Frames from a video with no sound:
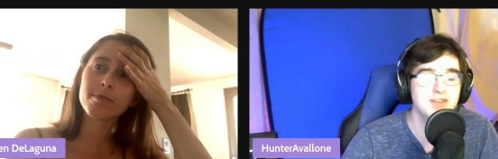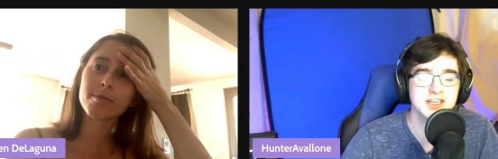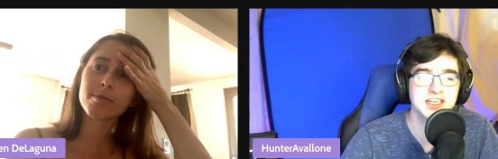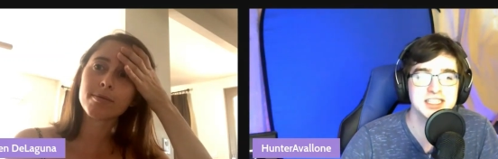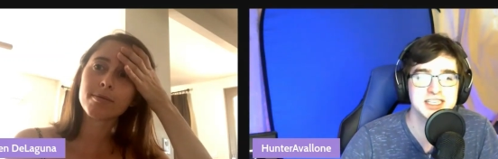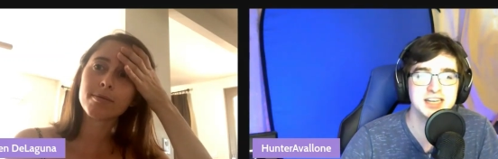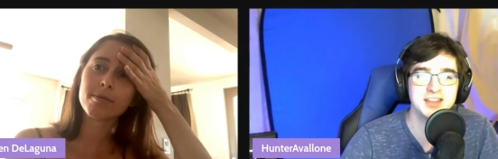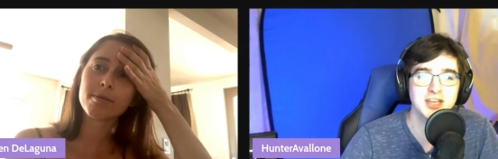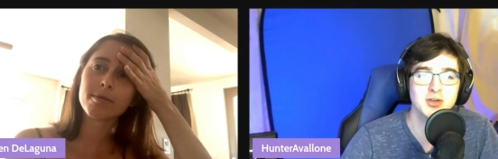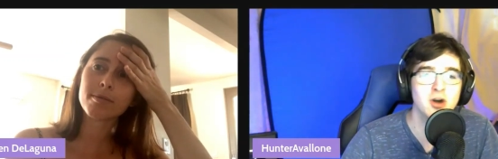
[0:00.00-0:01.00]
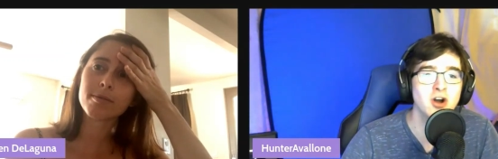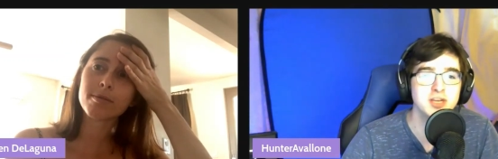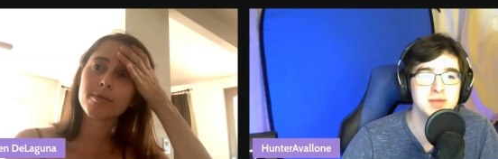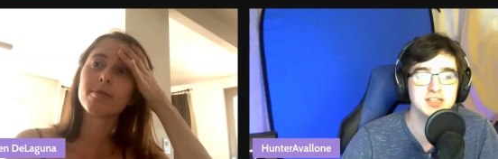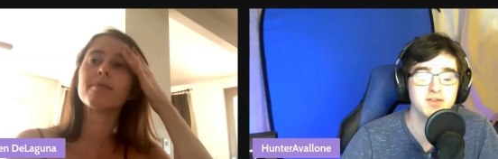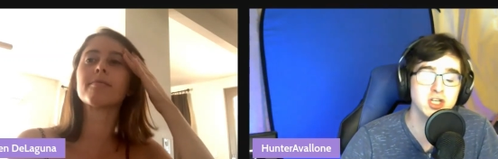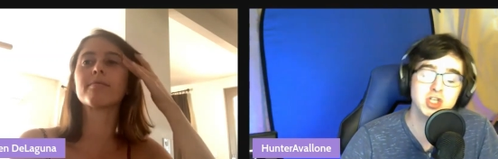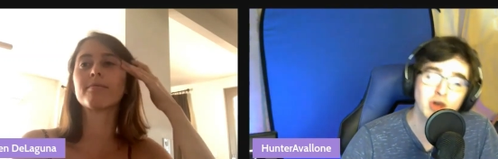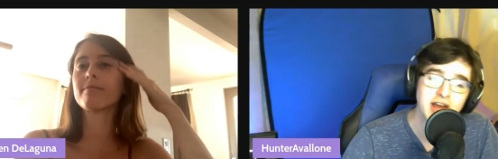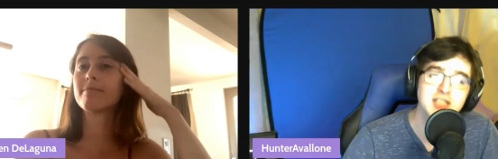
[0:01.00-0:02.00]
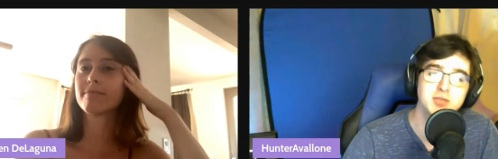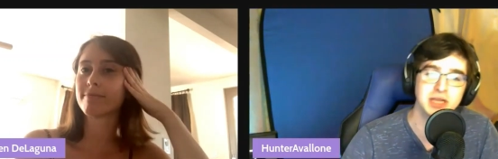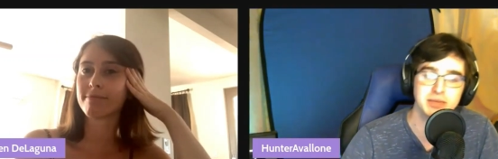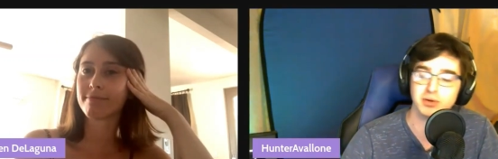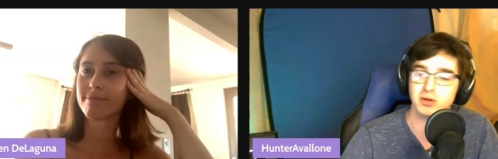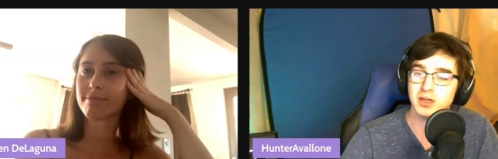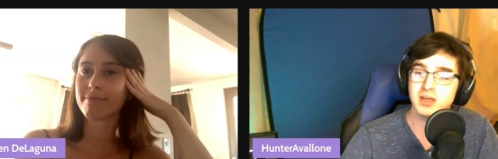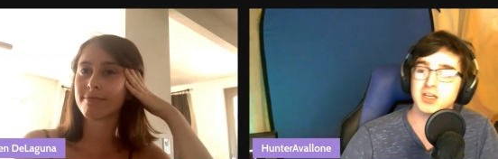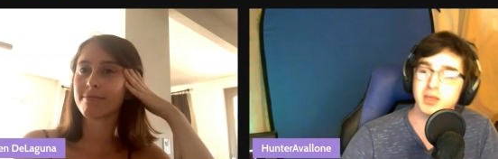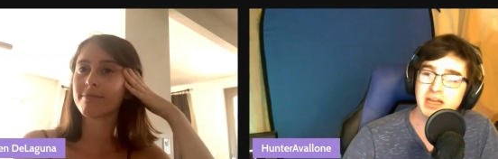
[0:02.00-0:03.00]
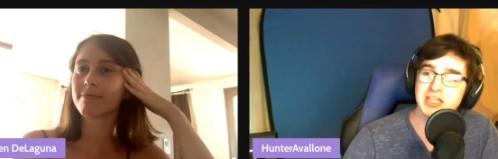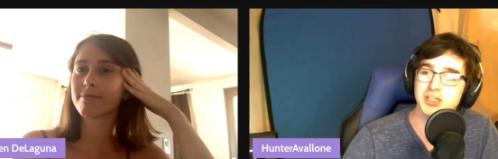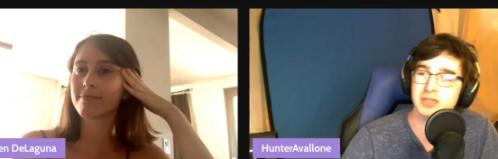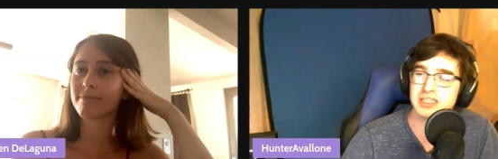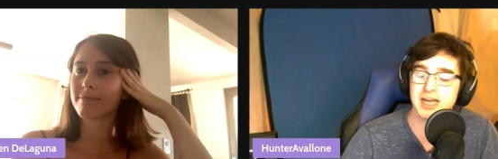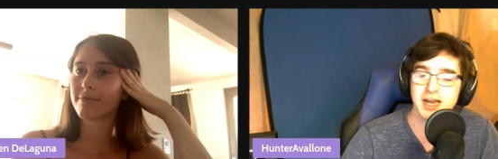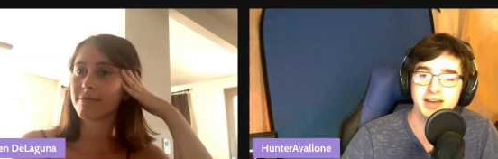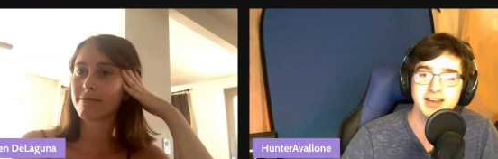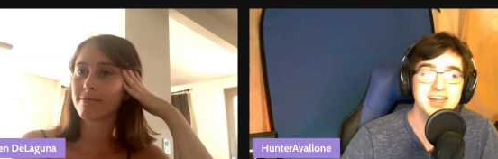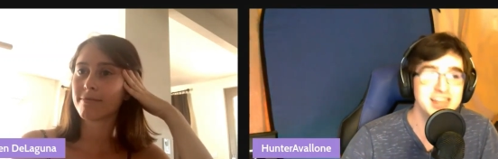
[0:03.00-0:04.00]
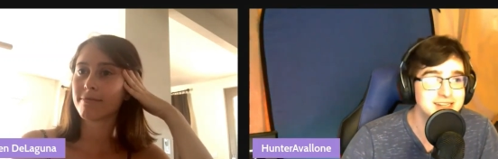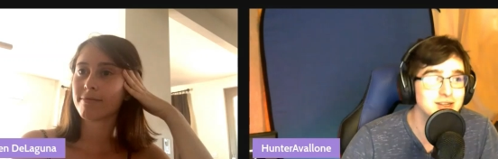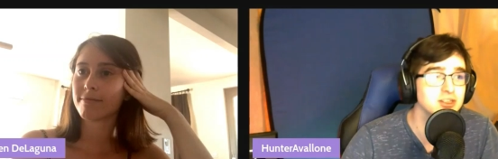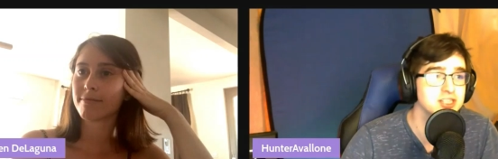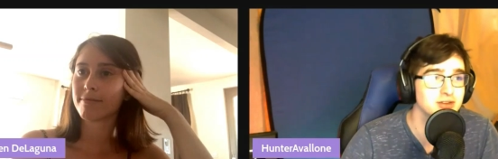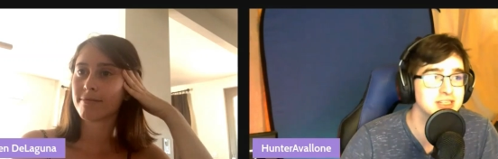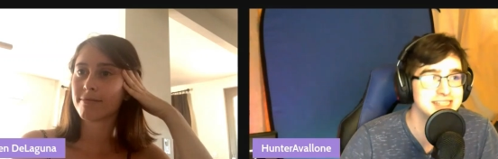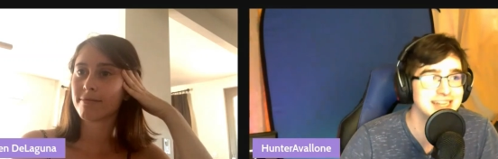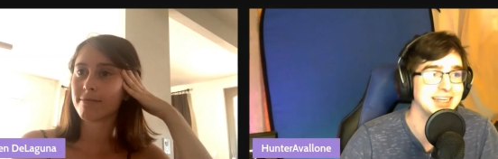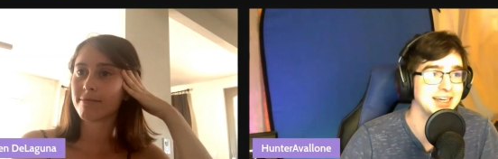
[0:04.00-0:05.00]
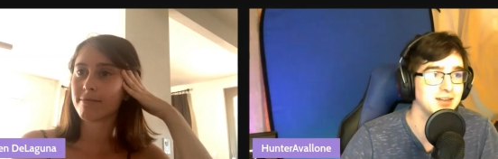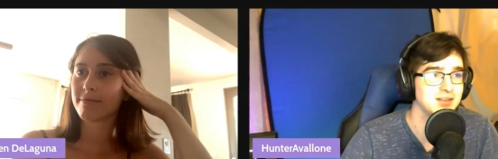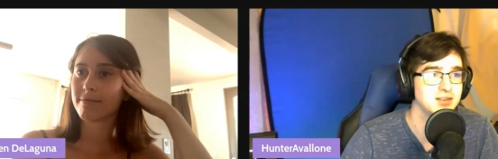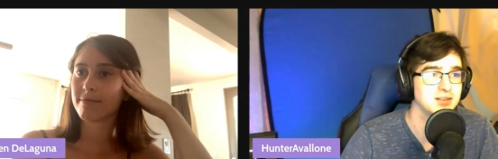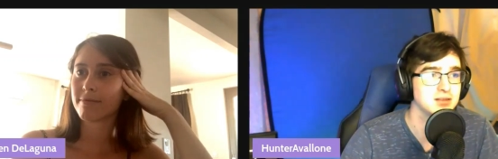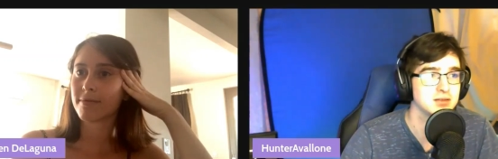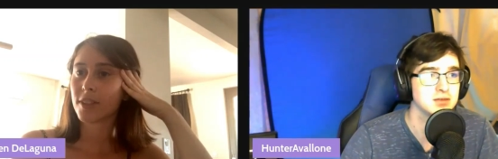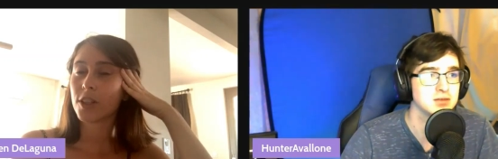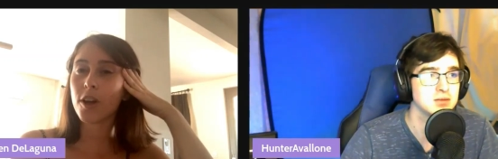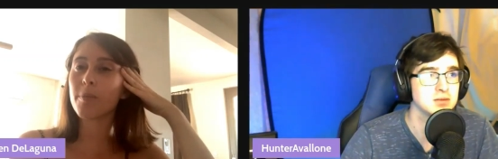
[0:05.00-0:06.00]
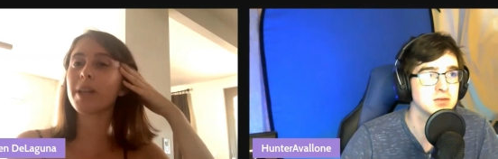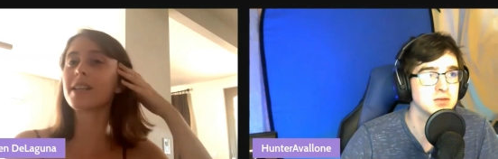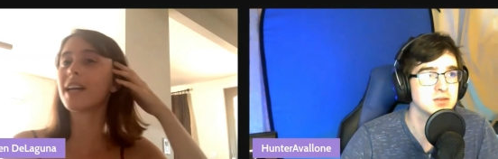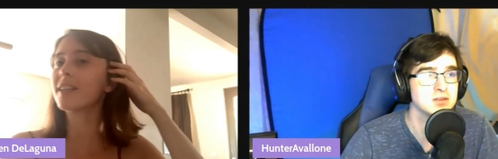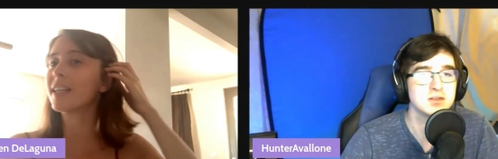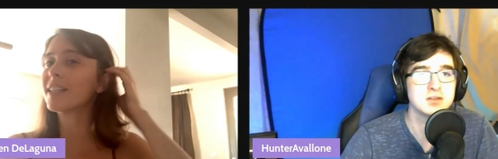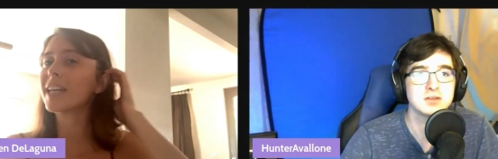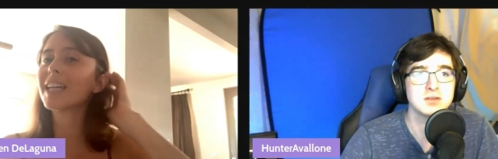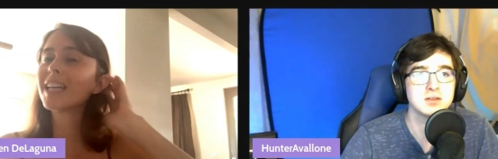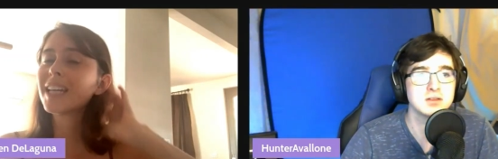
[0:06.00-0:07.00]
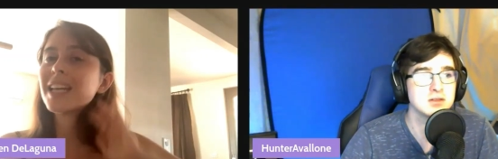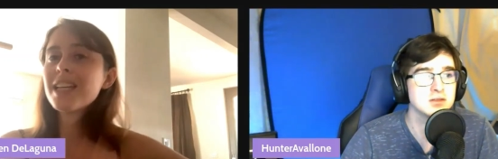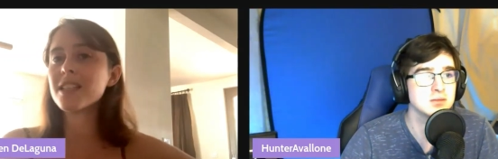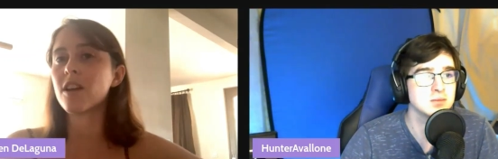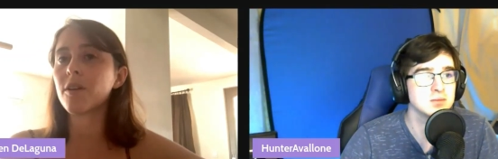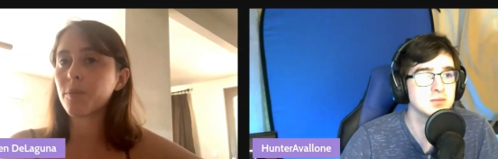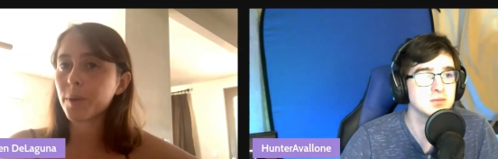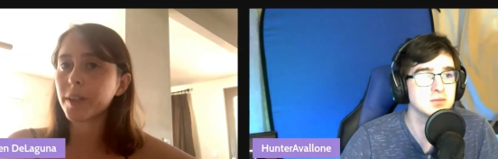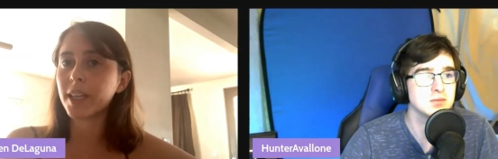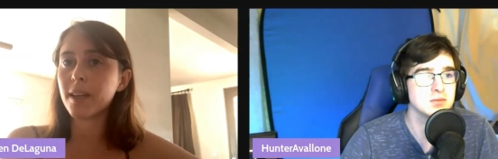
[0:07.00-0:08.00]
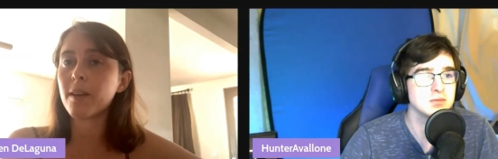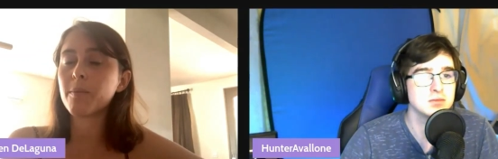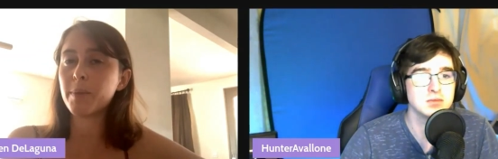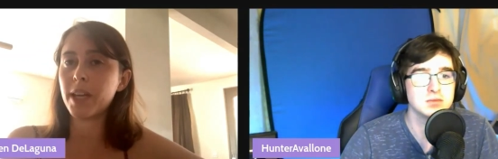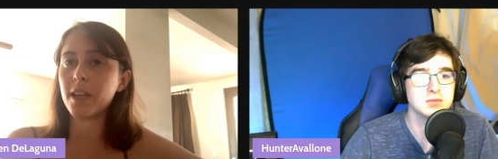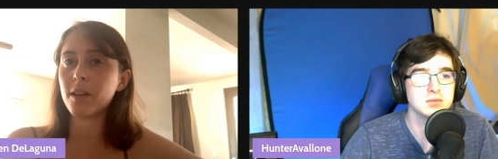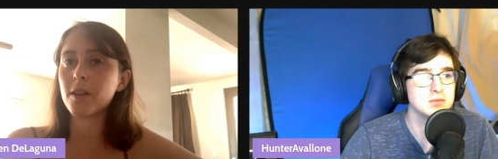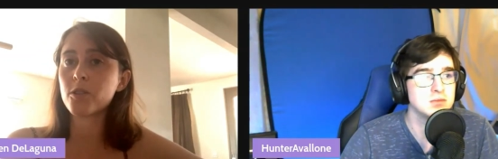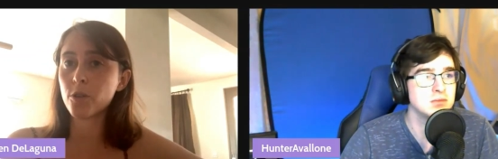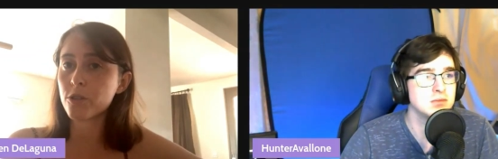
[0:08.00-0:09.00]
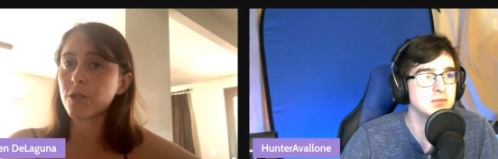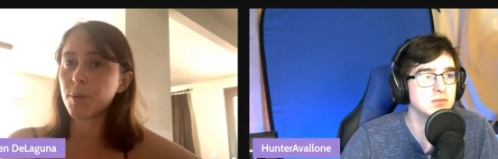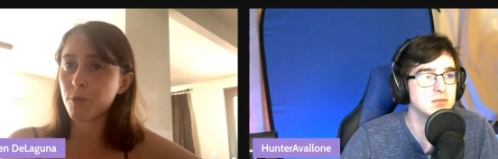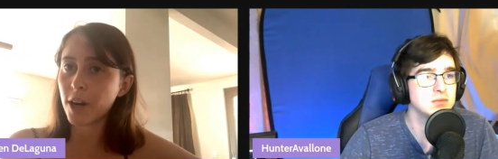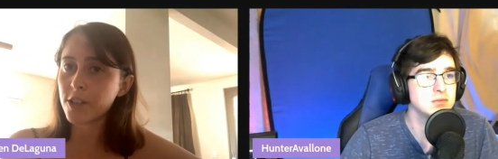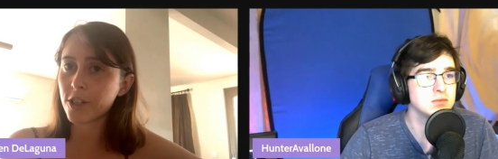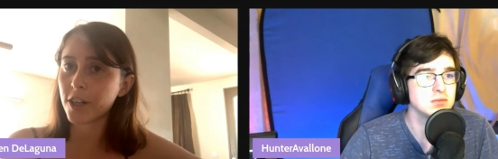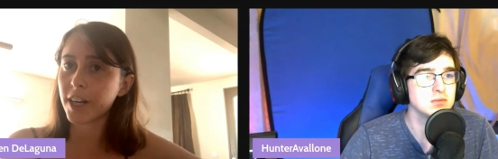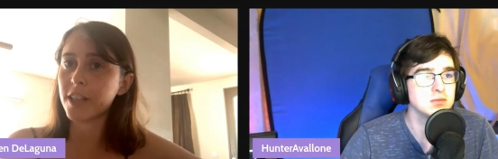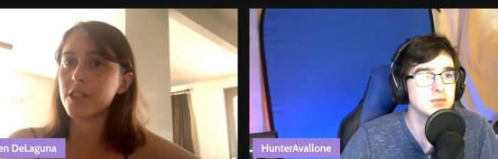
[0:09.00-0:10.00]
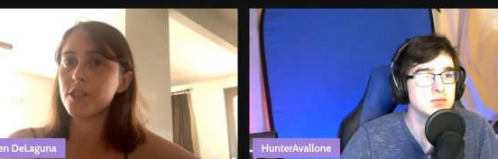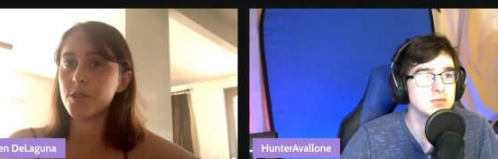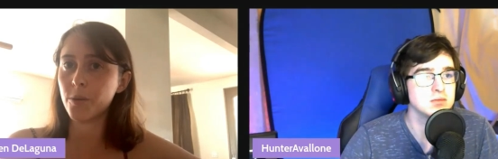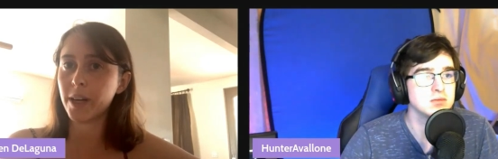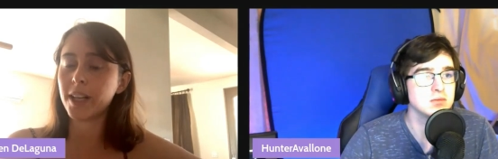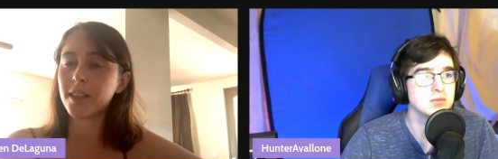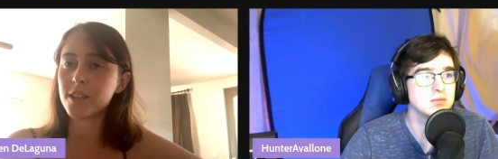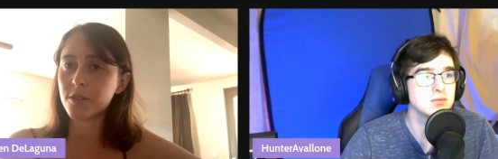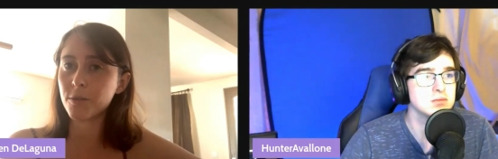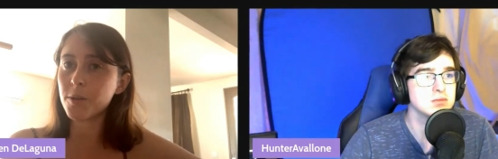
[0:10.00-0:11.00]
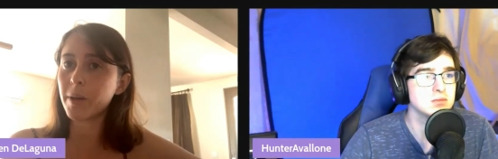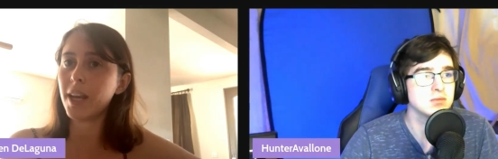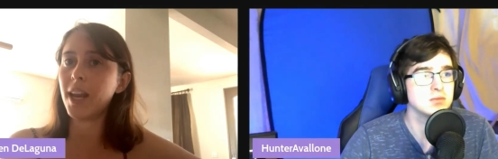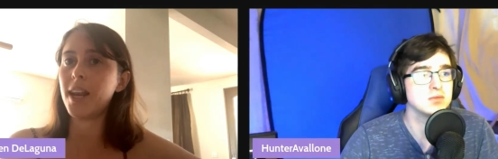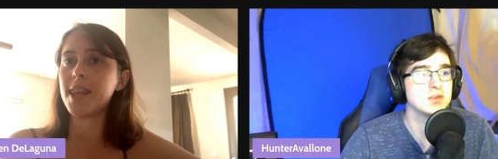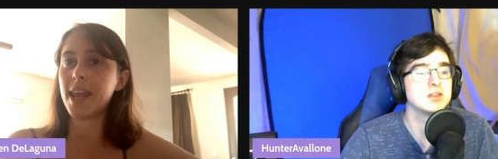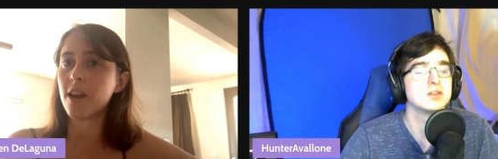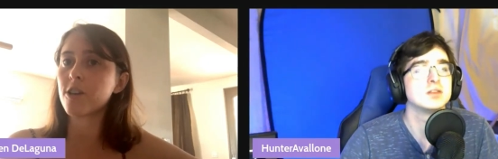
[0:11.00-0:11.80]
Speaker 1: to concede that your argument, as far as trans people committing suicide, is also silly.
Speaker 2: No, because I think that kids are really being socially pressured into joining this group. And then they